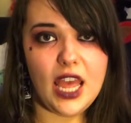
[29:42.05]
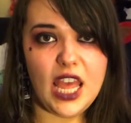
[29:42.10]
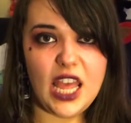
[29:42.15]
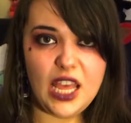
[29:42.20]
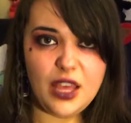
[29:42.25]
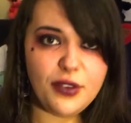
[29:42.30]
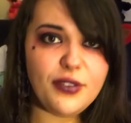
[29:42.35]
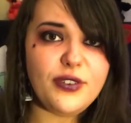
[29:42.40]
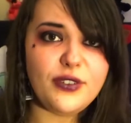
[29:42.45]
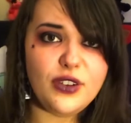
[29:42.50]

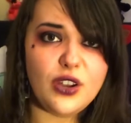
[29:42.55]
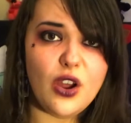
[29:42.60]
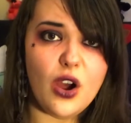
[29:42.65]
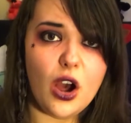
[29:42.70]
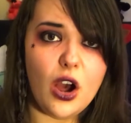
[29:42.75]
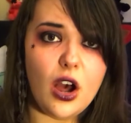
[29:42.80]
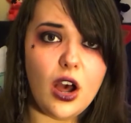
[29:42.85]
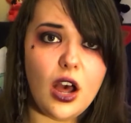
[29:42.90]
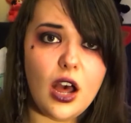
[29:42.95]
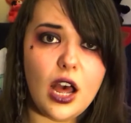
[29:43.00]
If
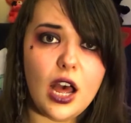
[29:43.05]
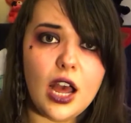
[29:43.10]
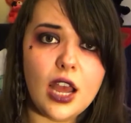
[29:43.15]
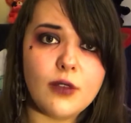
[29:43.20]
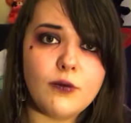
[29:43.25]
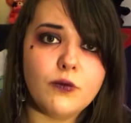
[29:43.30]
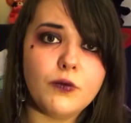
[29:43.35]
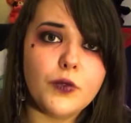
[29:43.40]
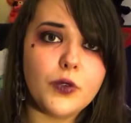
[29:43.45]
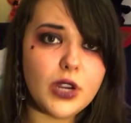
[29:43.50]
not,
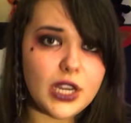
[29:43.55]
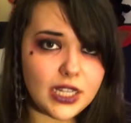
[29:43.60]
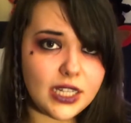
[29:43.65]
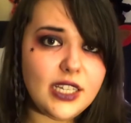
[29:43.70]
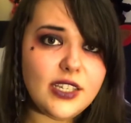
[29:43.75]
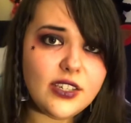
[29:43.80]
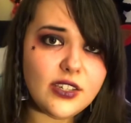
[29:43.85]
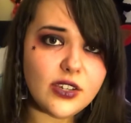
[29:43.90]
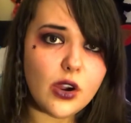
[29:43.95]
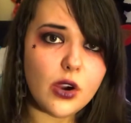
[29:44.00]
I'm really
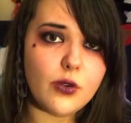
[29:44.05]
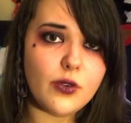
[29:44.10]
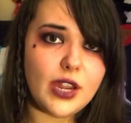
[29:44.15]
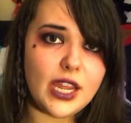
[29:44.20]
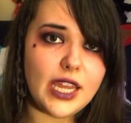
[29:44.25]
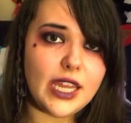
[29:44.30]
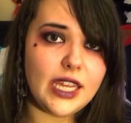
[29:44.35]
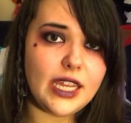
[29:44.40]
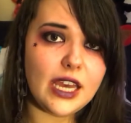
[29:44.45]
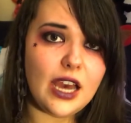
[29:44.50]

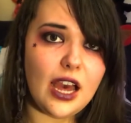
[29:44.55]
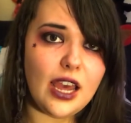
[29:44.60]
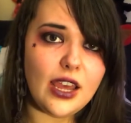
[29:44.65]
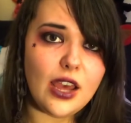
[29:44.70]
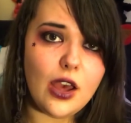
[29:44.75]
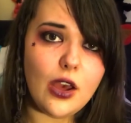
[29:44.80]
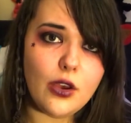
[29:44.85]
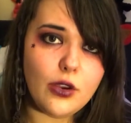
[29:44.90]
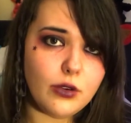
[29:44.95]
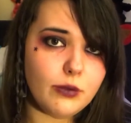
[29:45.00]
sorry. I
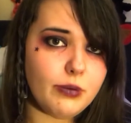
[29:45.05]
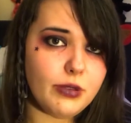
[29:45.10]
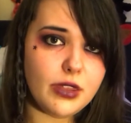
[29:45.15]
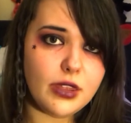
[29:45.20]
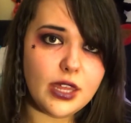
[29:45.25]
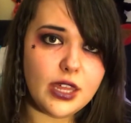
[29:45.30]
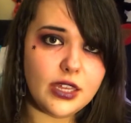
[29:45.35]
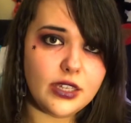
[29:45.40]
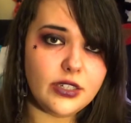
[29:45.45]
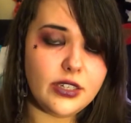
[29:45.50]
hope
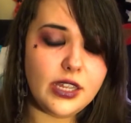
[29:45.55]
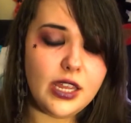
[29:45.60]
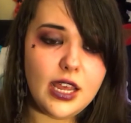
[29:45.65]
that